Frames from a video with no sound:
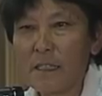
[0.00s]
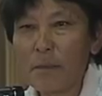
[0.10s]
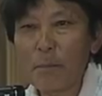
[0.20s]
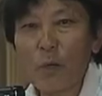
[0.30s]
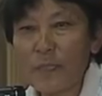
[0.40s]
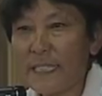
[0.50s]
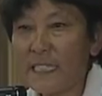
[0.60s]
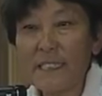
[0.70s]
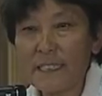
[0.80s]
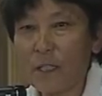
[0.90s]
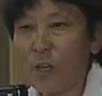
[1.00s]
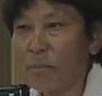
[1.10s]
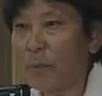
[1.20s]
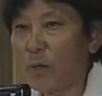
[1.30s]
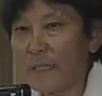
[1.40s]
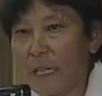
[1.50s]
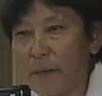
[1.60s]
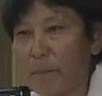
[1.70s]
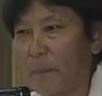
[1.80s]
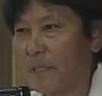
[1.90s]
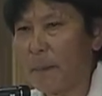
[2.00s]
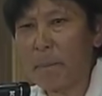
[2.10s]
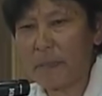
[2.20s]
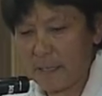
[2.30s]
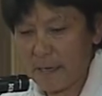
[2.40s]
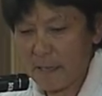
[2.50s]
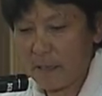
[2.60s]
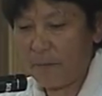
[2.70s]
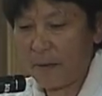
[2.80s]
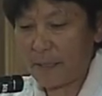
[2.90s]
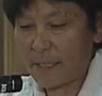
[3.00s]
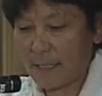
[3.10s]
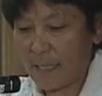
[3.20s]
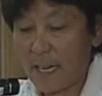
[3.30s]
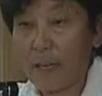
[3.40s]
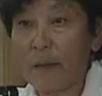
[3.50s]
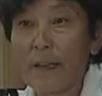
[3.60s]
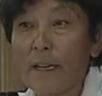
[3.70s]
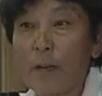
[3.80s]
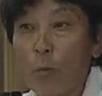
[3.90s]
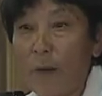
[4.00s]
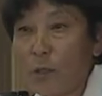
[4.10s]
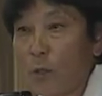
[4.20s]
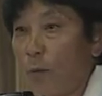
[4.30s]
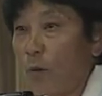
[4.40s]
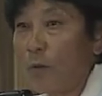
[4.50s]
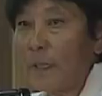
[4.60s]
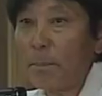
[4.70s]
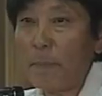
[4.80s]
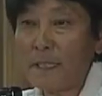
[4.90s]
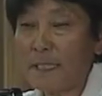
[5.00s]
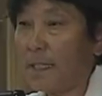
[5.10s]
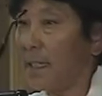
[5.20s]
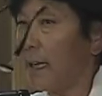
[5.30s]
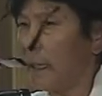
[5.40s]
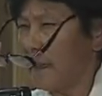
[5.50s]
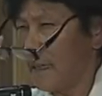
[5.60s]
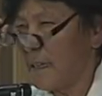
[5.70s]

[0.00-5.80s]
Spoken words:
because they didn't get along because the father said, I want to vote for that party and the other.